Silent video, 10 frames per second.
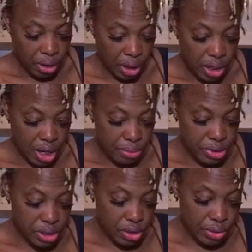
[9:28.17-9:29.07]
And I'm
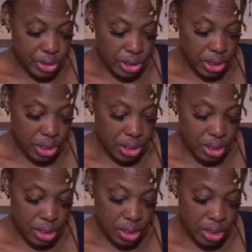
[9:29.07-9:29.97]
just going to
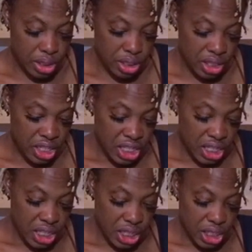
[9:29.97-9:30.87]

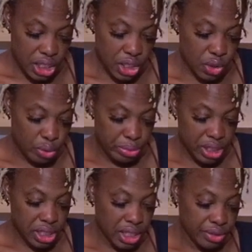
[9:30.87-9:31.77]
scoop
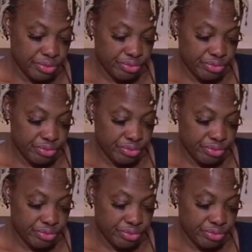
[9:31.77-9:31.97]
this in